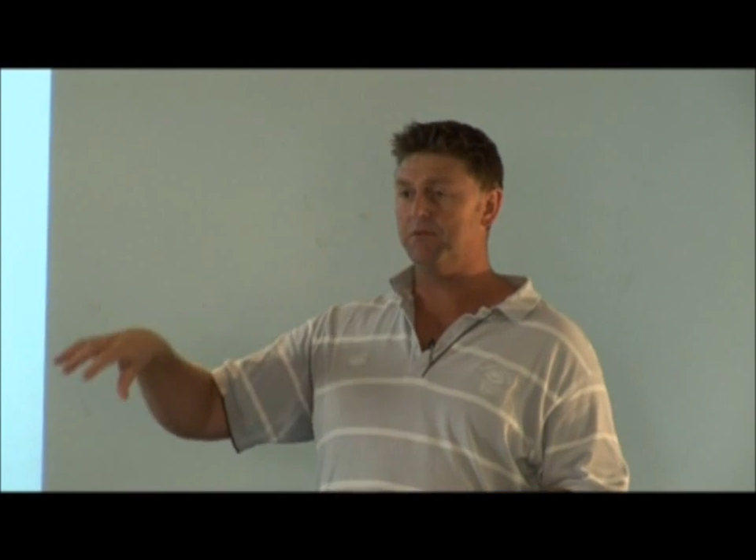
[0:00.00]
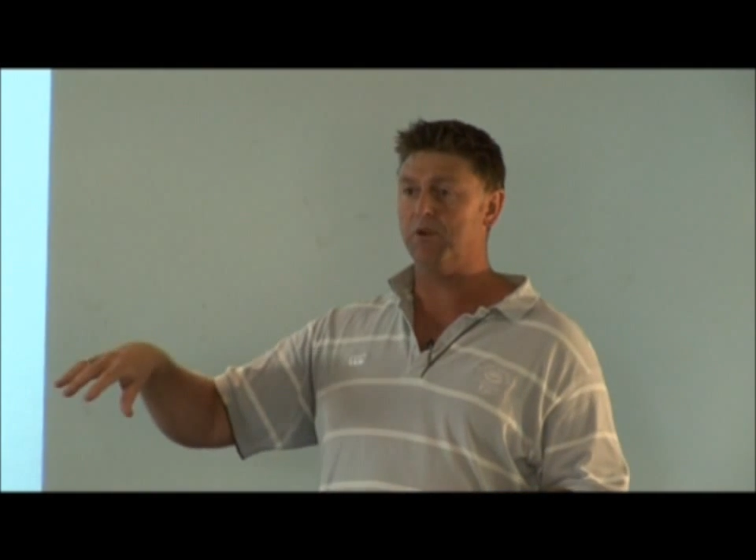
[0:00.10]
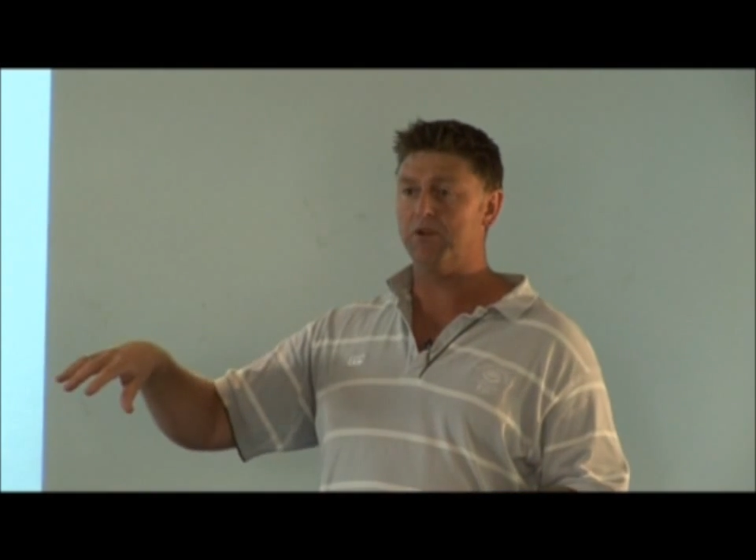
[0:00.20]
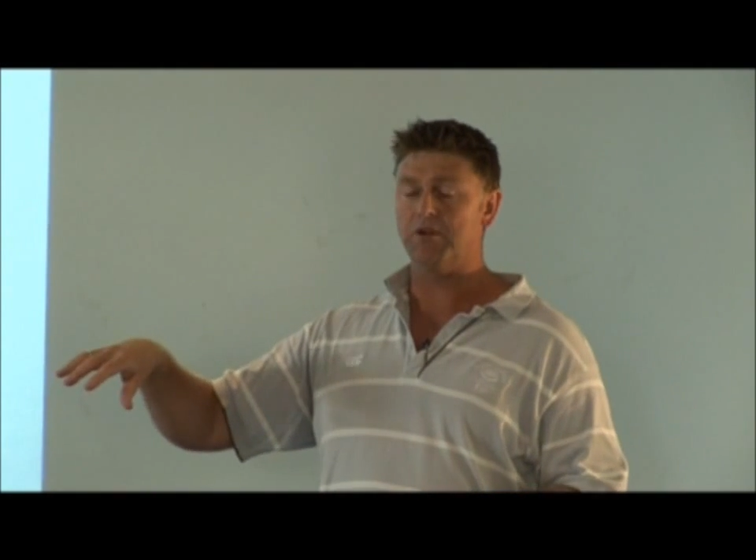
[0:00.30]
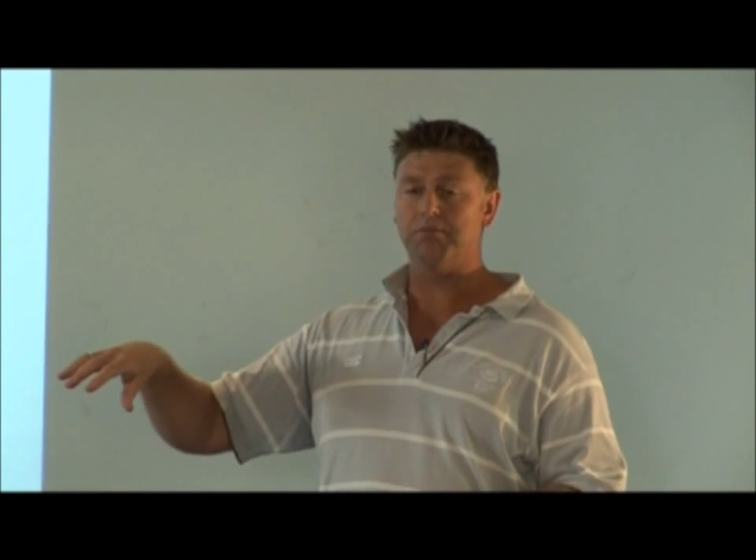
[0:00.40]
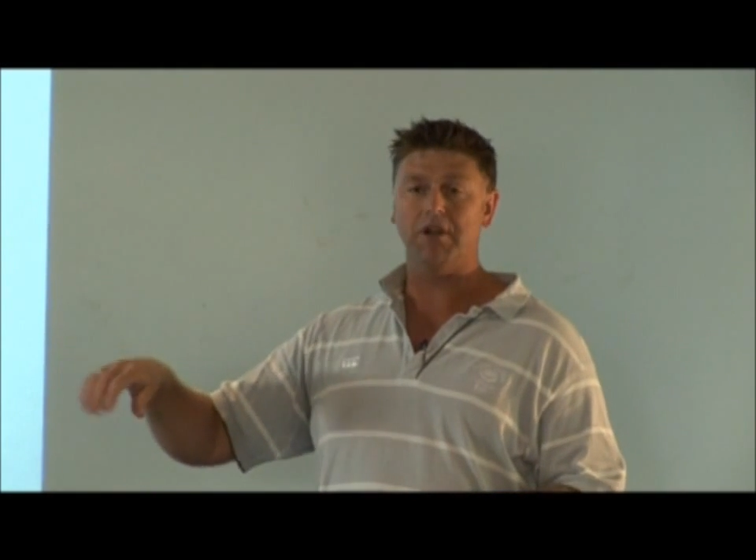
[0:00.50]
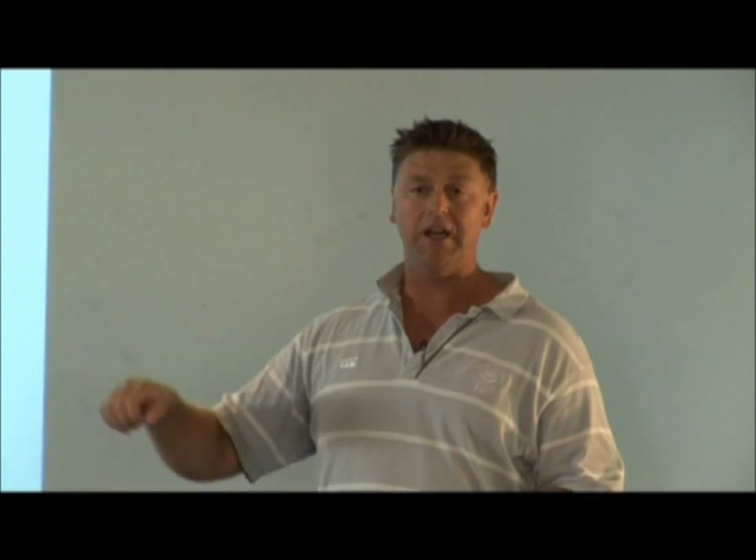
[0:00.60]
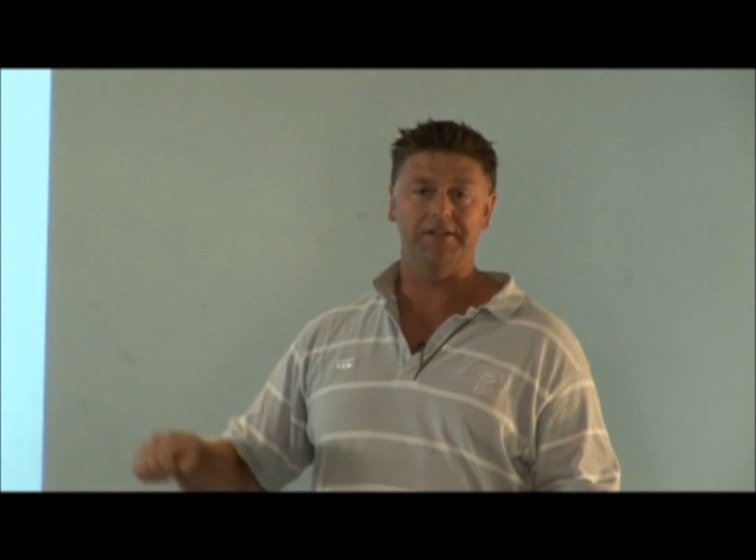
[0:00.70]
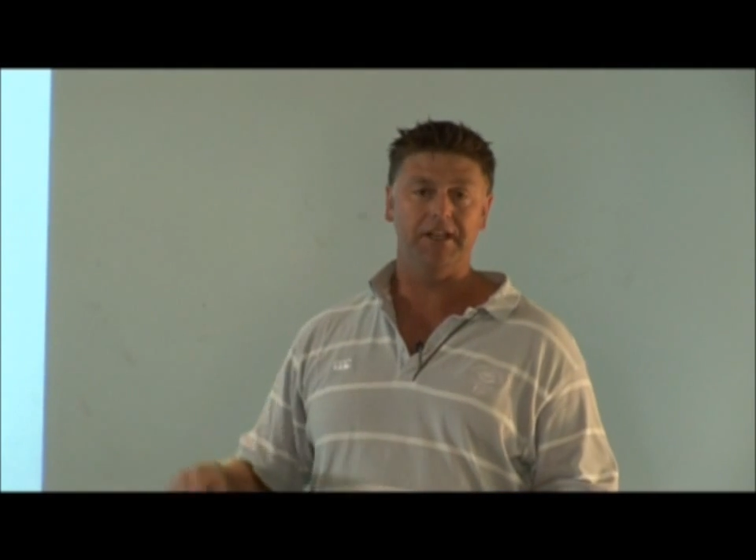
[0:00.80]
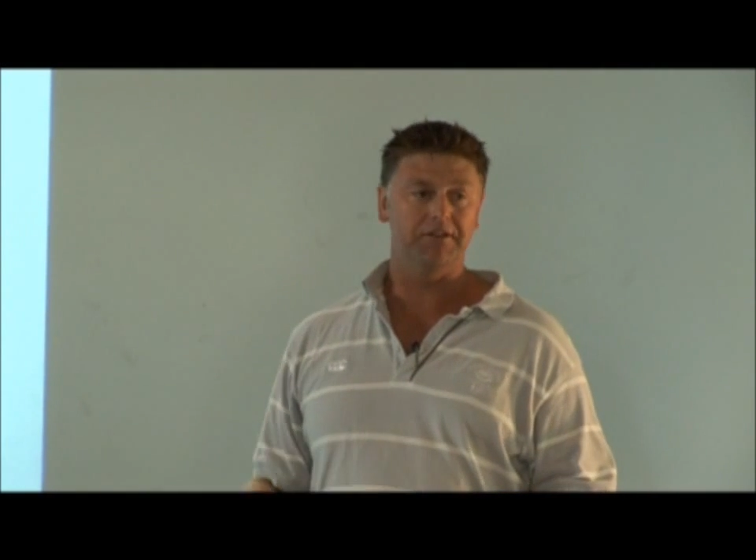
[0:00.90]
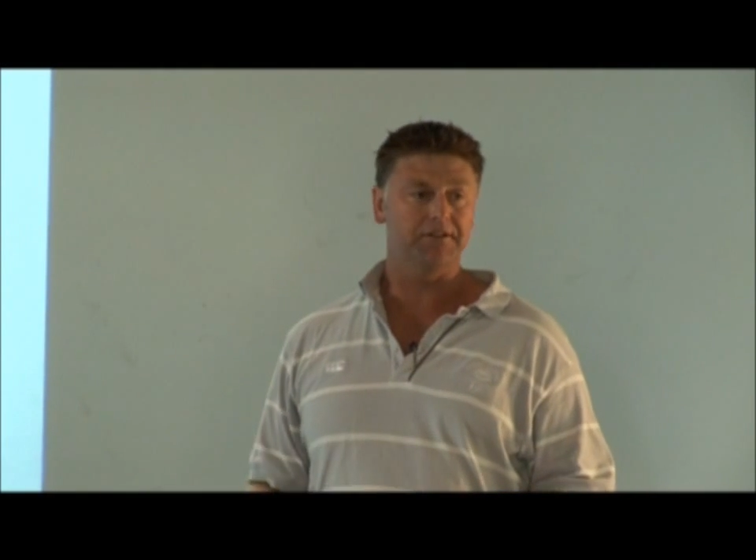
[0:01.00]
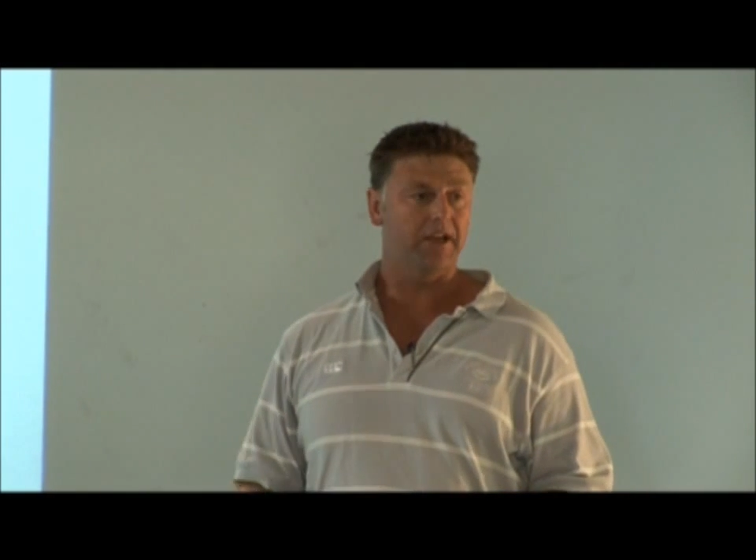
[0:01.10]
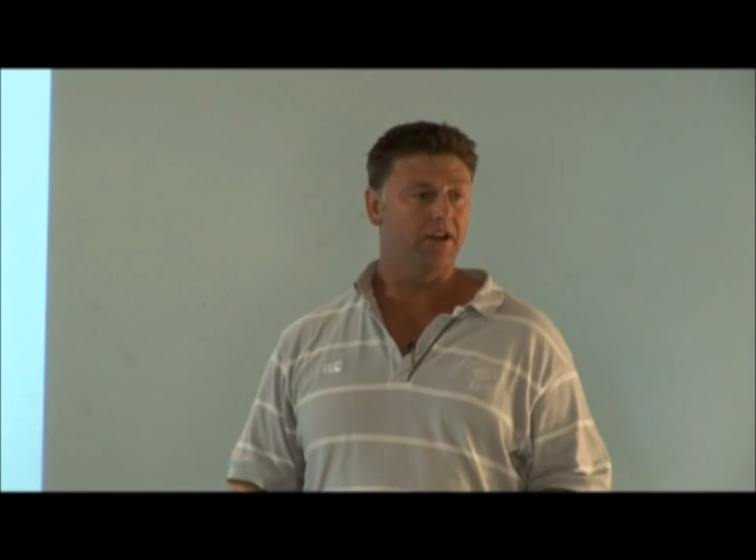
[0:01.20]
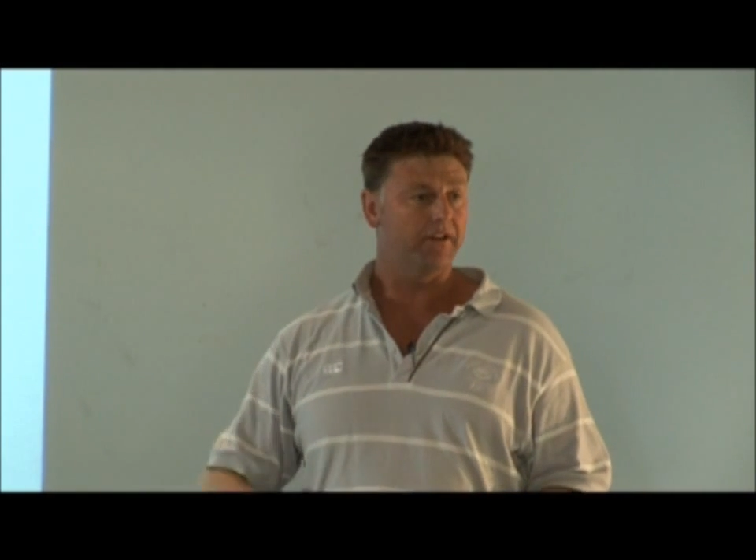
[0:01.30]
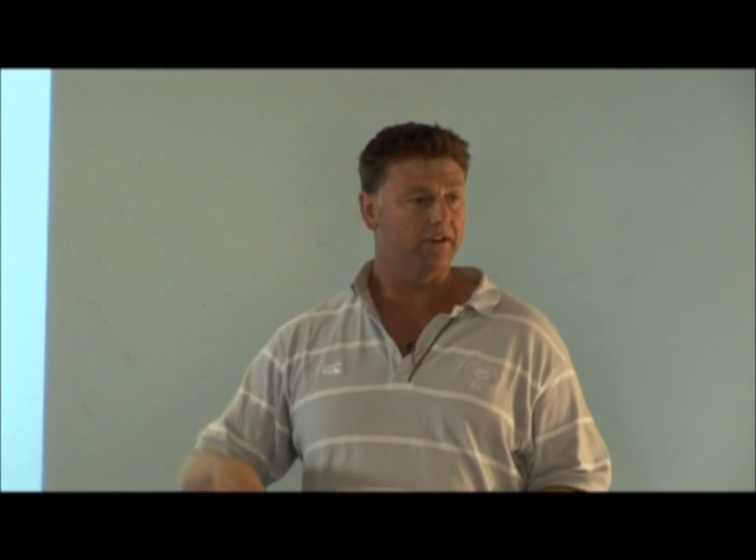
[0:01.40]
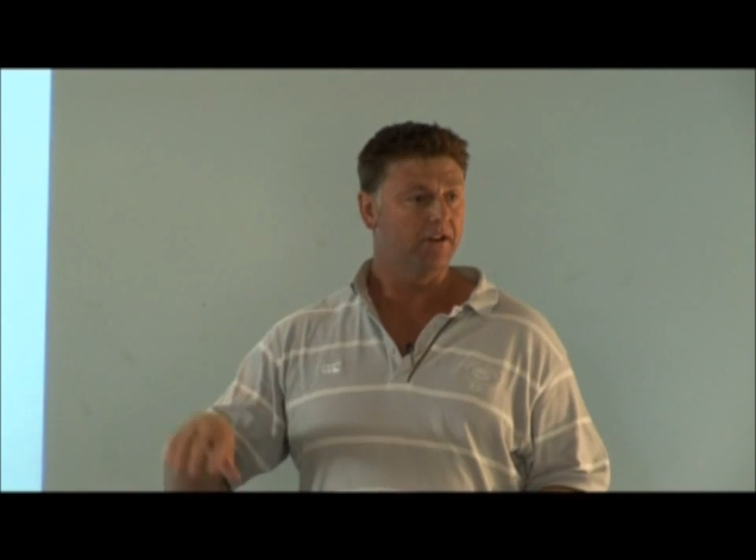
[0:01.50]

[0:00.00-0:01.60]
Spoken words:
we look at players now and say, oh,